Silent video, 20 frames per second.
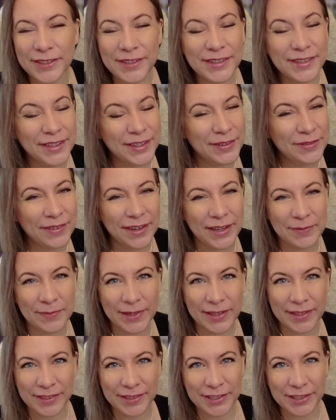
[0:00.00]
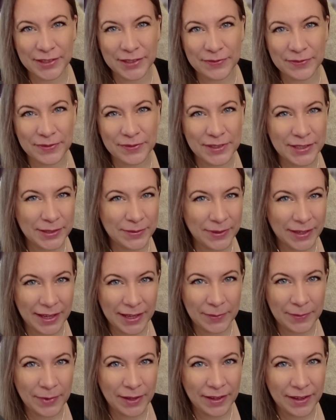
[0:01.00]
so very much for
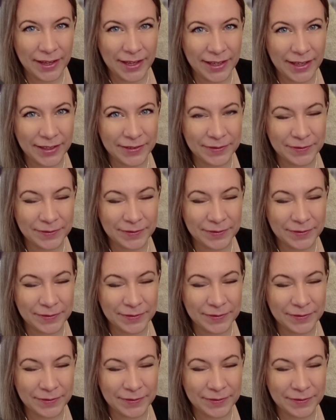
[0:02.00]
swinging by.